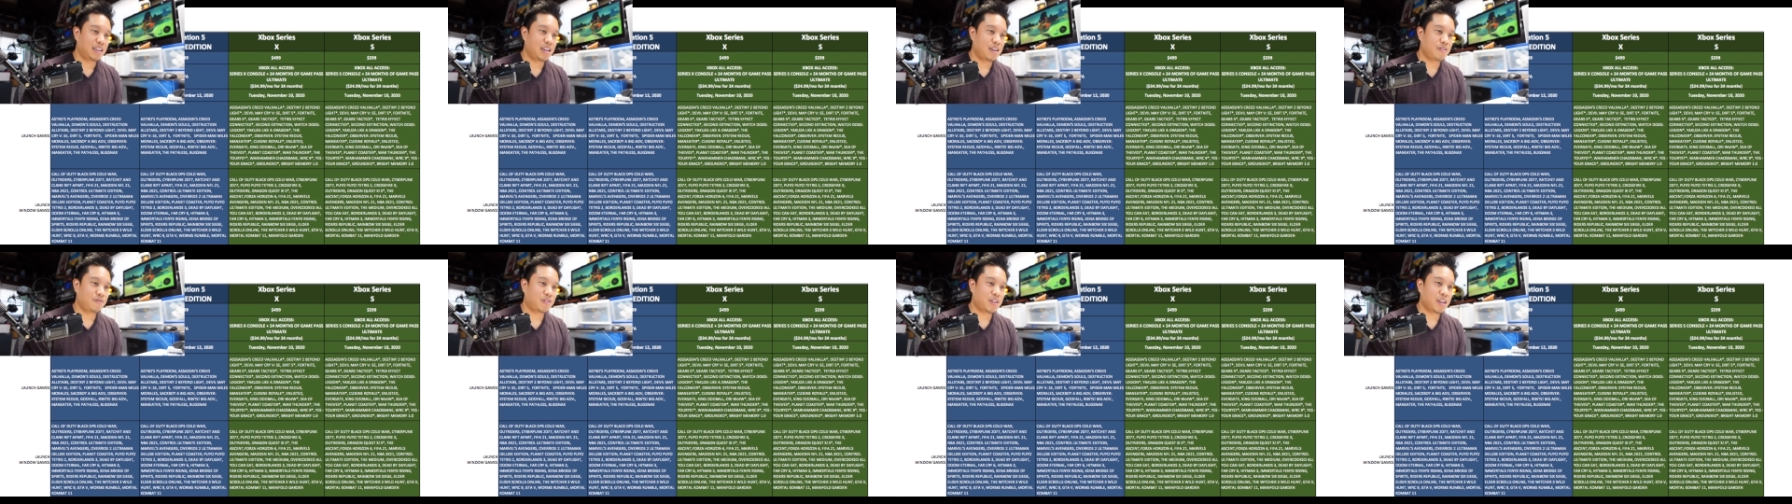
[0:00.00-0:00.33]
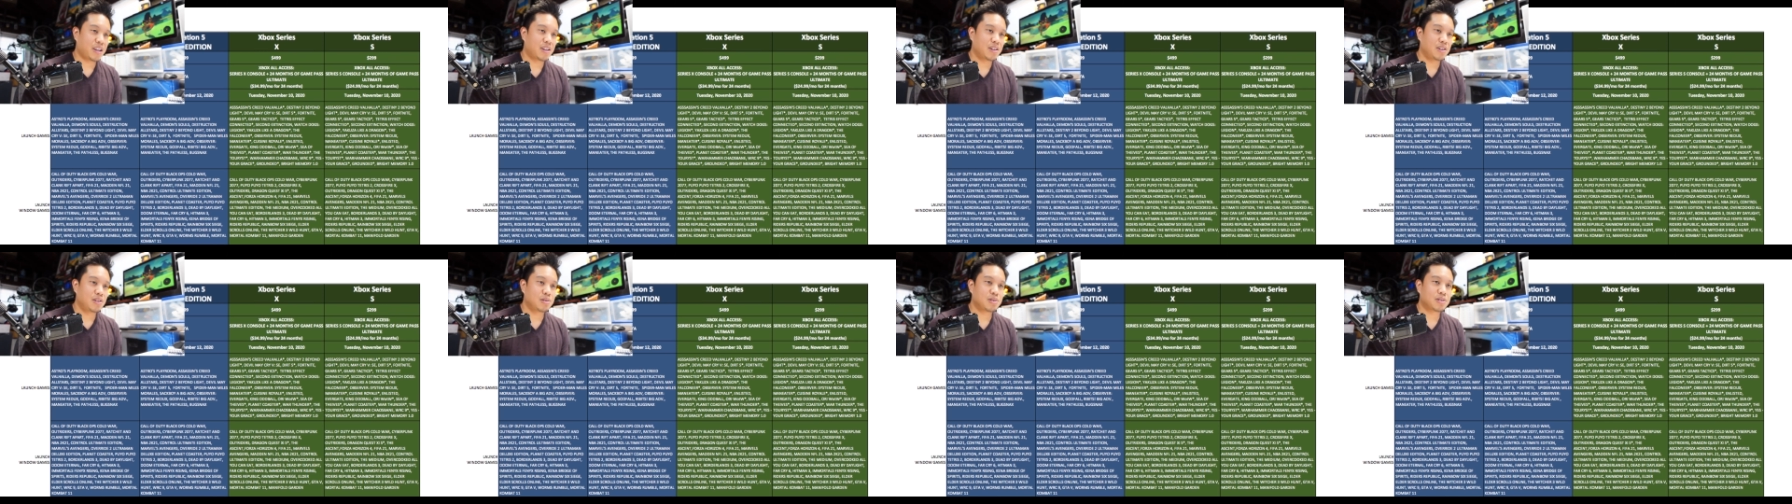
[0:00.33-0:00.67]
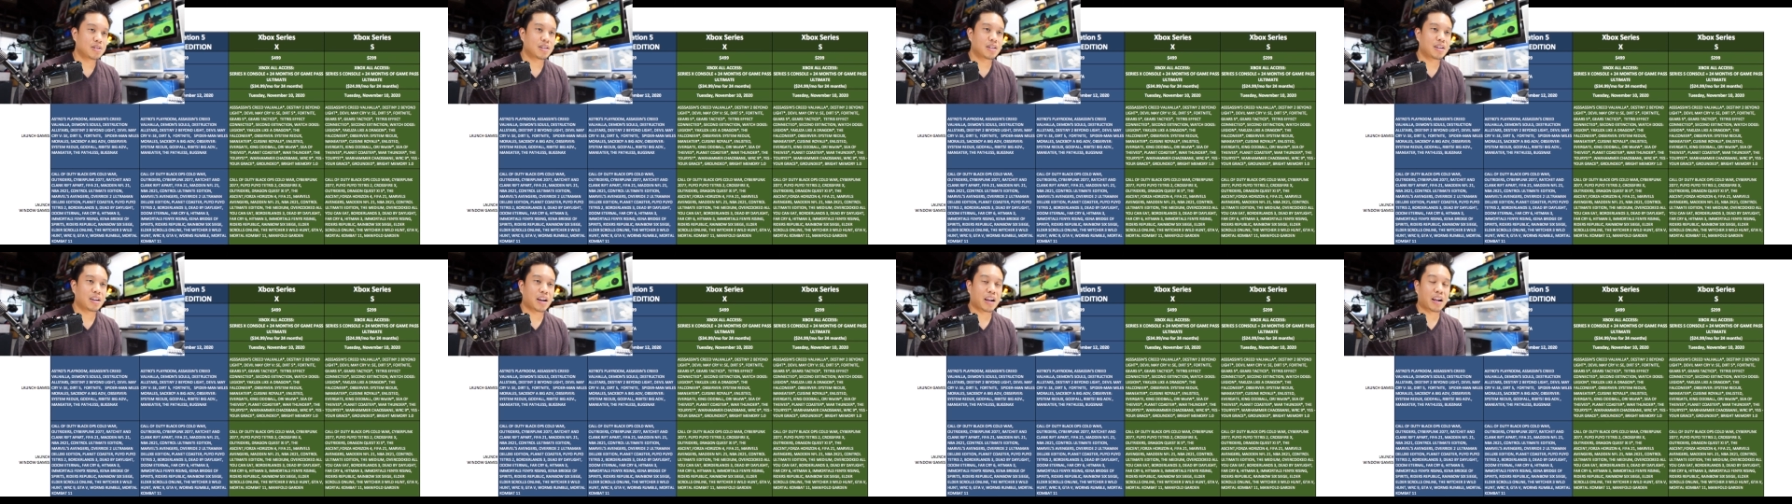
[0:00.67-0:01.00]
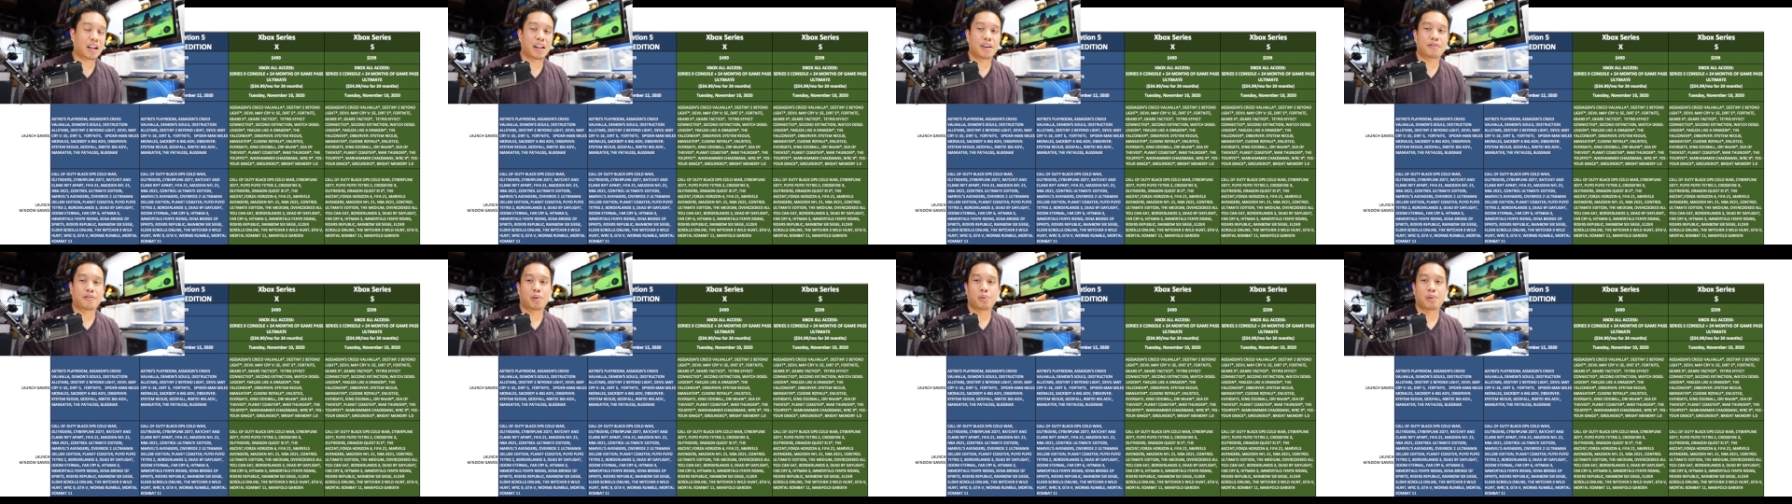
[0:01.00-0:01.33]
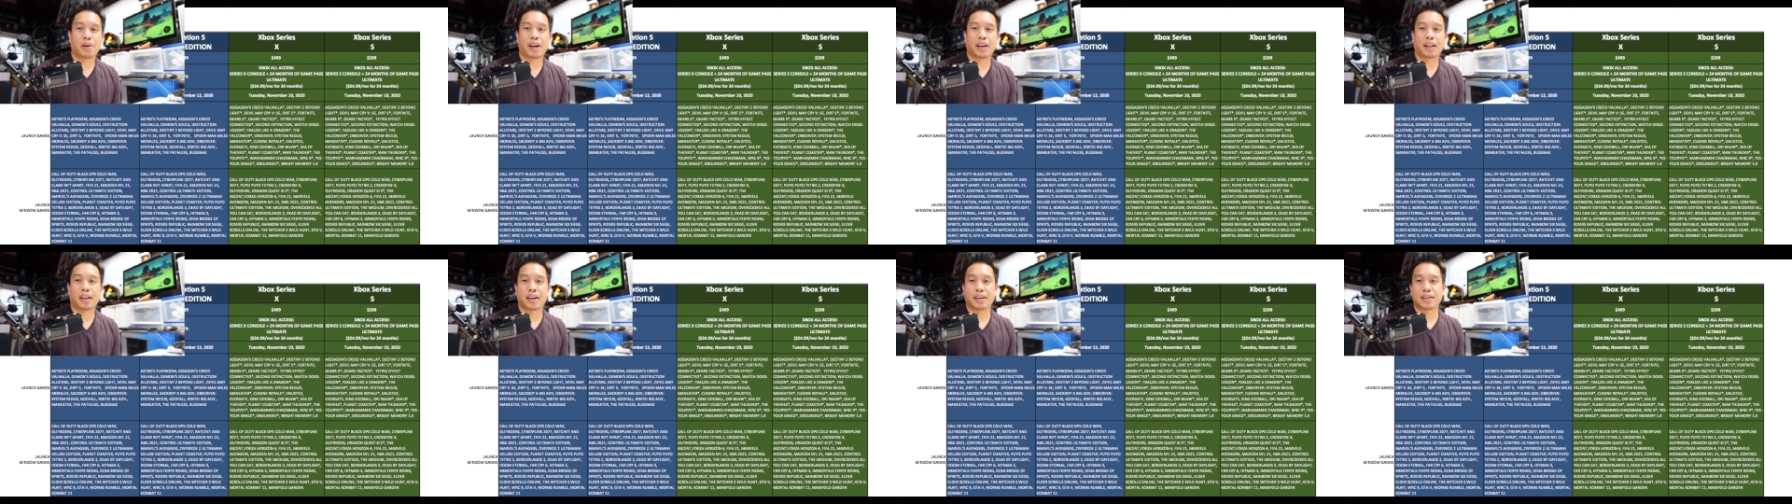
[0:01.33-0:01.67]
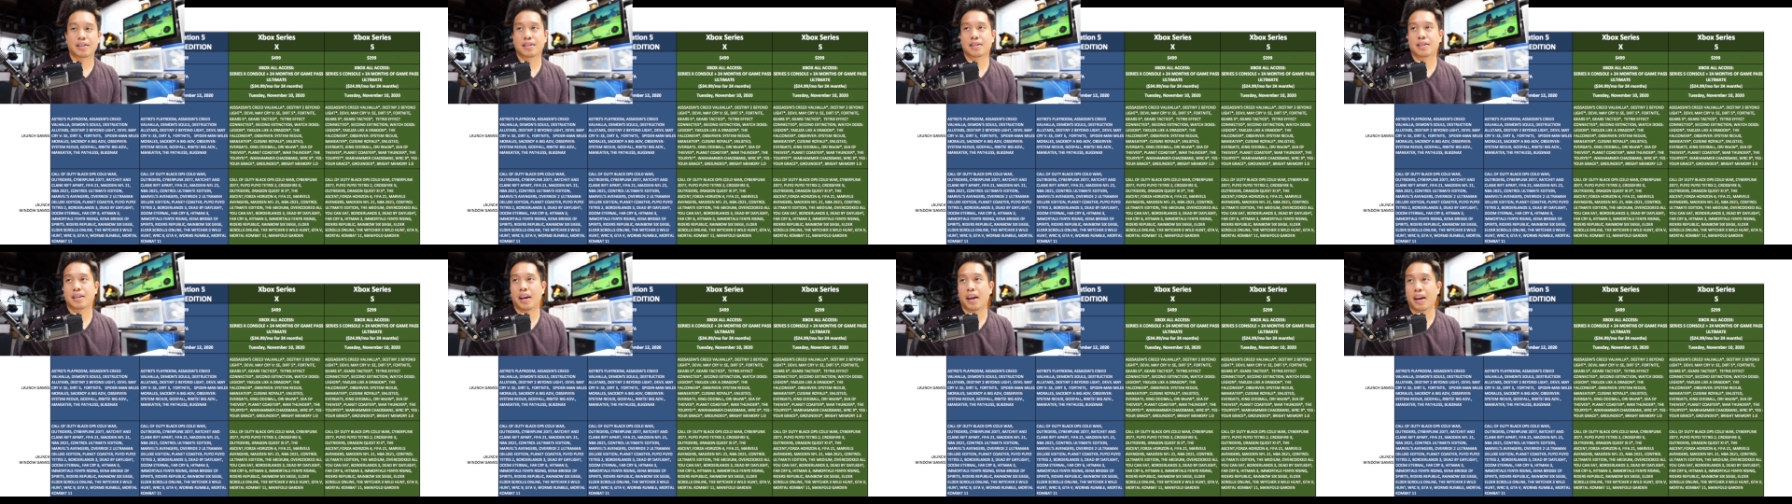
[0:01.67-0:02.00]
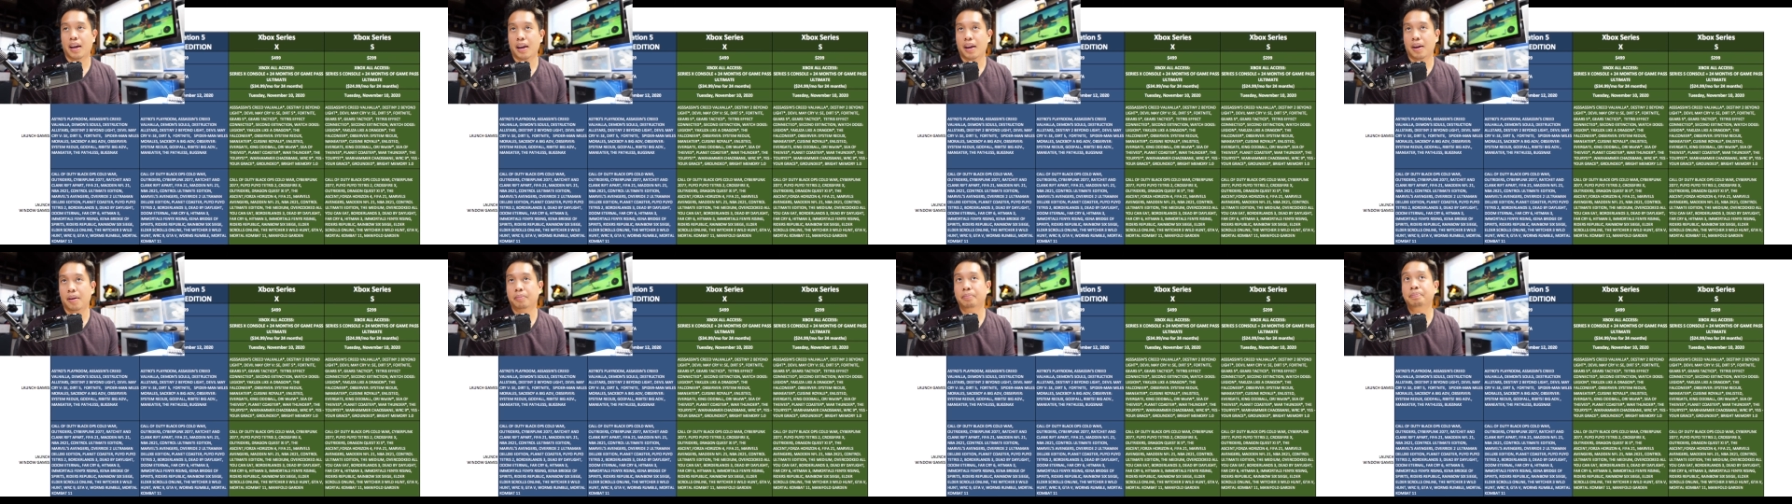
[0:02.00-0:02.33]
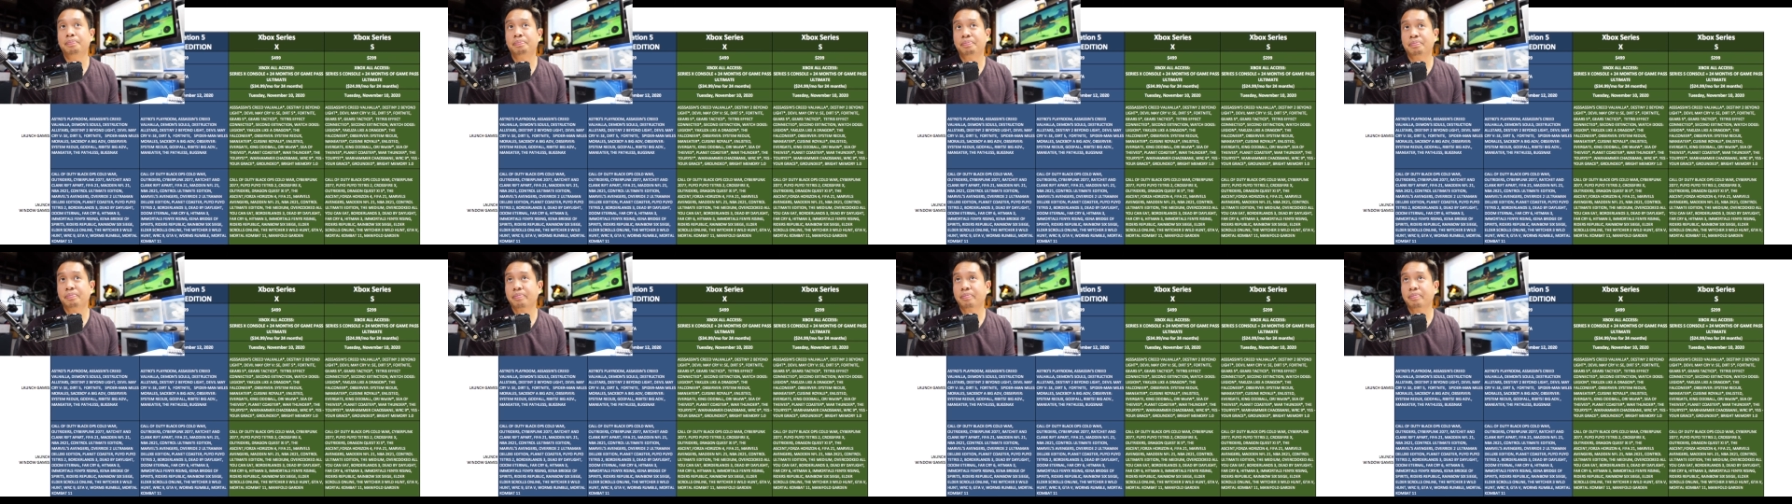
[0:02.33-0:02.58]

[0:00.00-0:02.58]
if they could use it in a clever way, like say